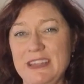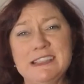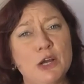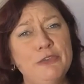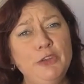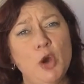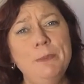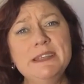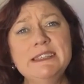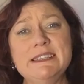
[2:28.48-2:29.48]
So if your
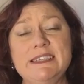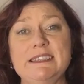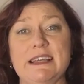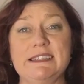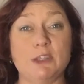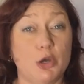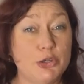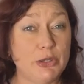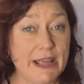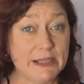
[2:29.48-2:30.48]
business is a
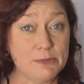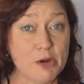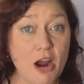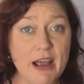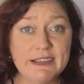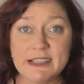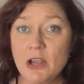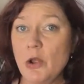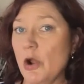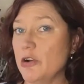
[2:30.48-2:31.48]
social enterprise
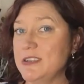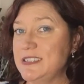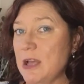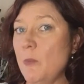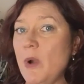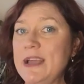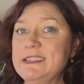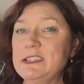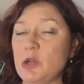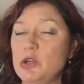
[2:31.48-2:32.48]
or it's some way
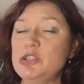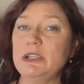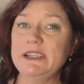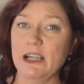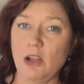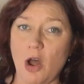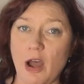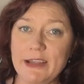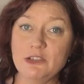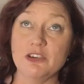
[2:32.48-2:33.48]
socially
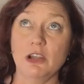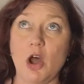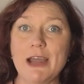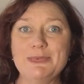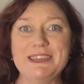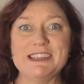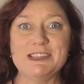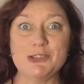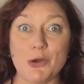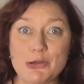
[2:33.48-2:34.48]
aligned or aligned with a
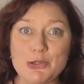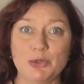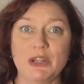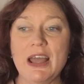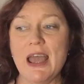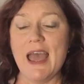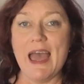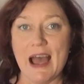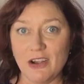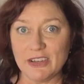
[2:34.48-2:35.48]
social
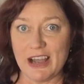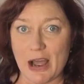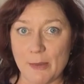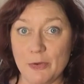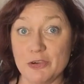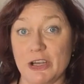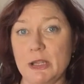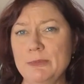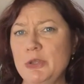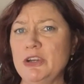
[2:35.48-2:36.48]
outcome or a
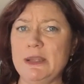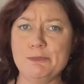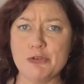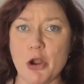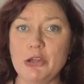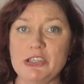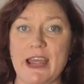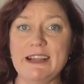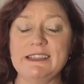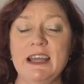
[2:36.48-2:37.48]
community
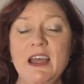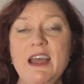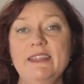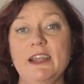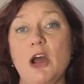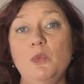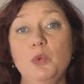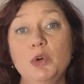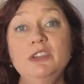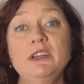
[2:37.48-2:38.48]
project, then I
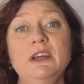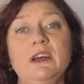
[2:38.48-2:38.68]
would